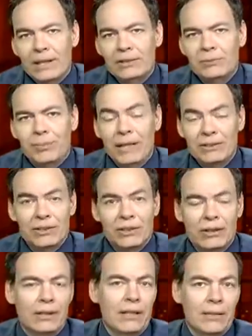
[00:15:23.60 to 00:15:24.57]
is
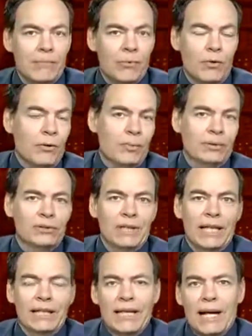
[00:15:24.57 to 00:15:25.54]
basically what we've been
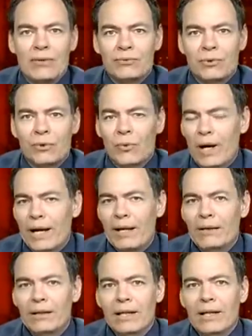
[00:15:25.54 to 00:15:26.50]
saying now for a
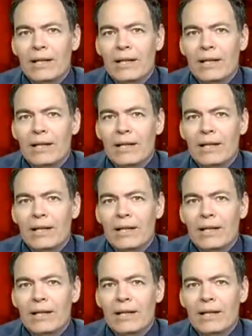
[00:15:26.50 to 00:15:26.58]
while,